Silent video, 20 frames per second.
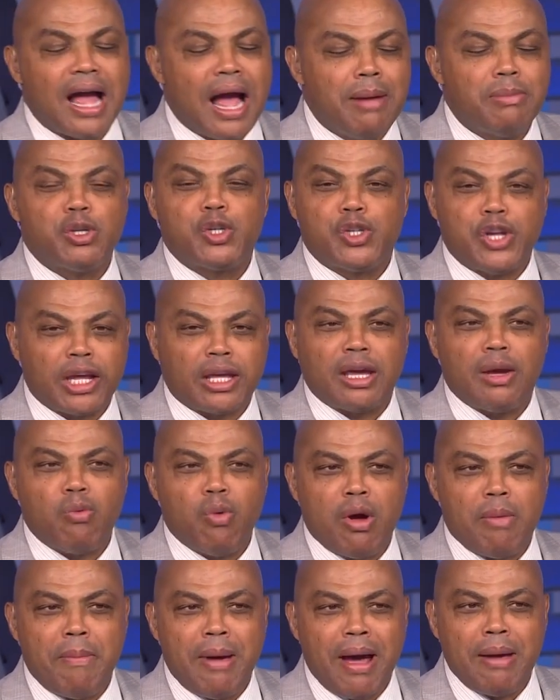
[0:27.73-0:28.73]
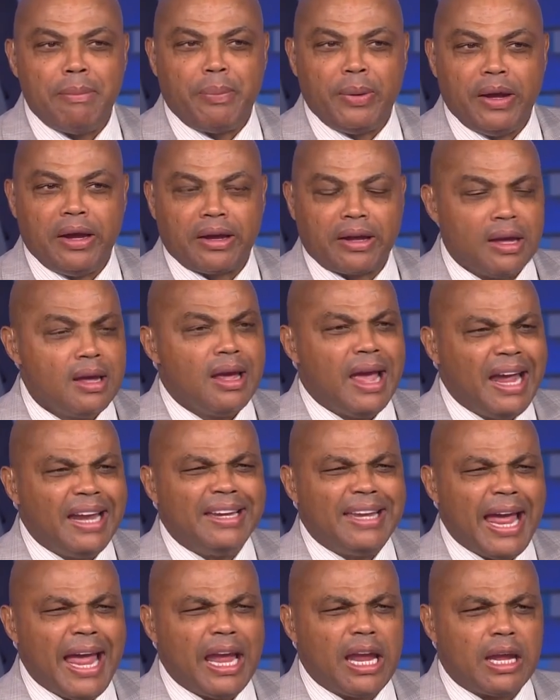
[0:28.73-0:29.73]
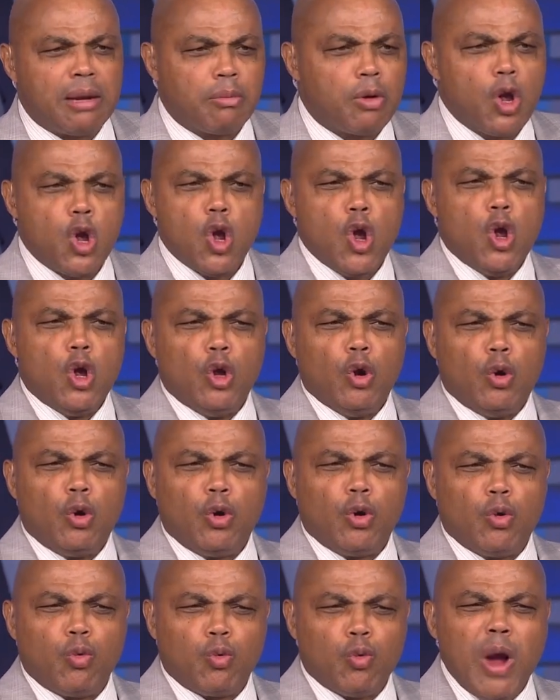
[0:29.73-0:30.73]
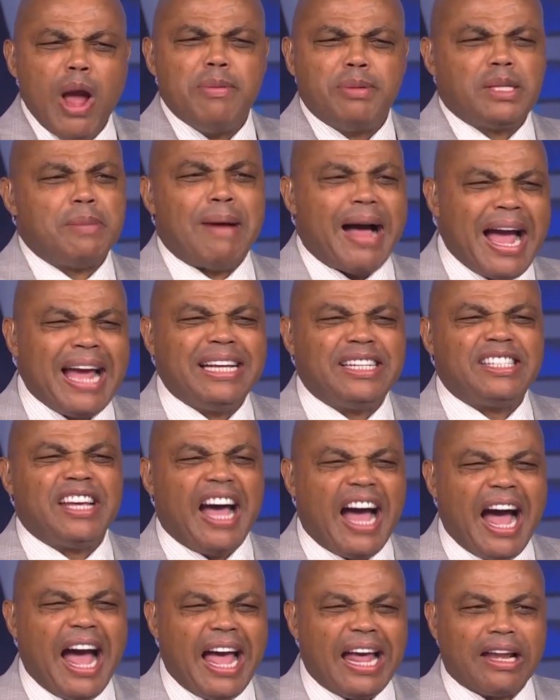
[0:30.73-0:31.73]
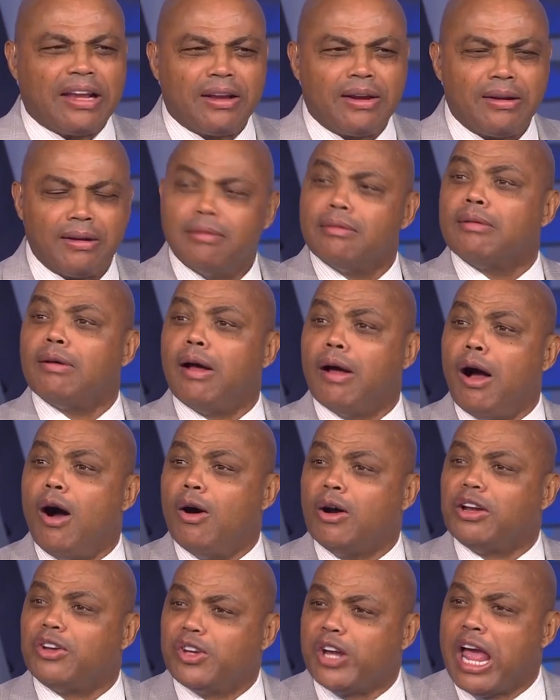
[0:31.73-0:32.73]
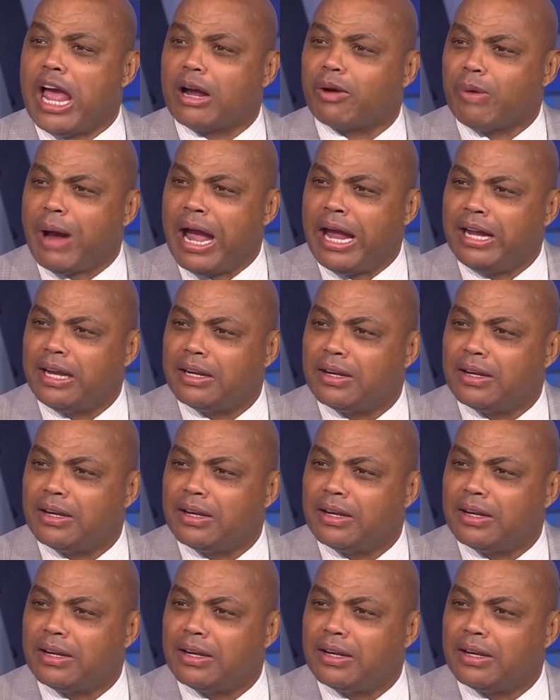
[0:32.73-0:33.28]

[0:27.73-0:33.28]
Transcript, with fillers: I'm sticking with my pick. Hey, Dame rub some icy hot on the check, right?